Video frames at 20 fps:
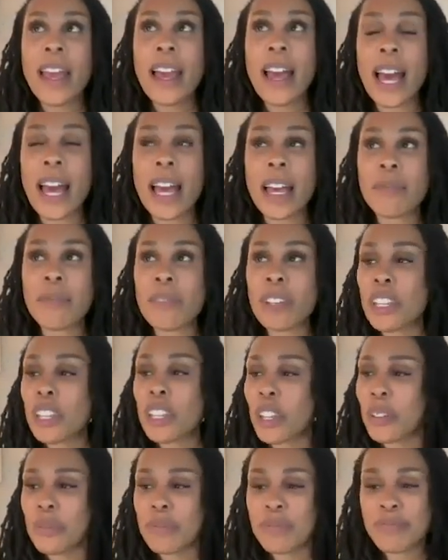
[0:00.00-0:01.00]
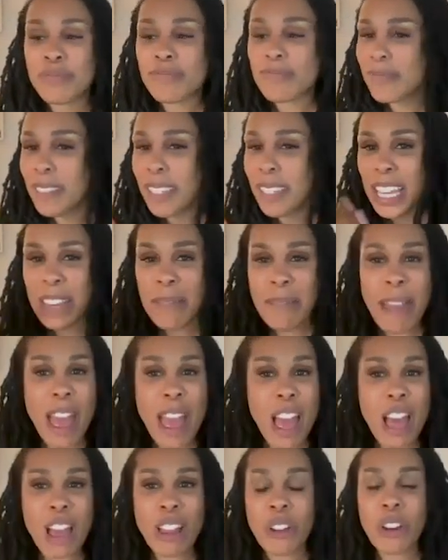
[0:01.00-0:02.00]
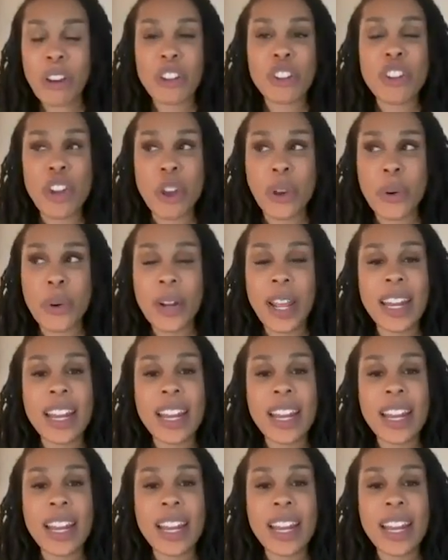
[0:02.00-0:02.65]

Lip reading: um, you know, email or note,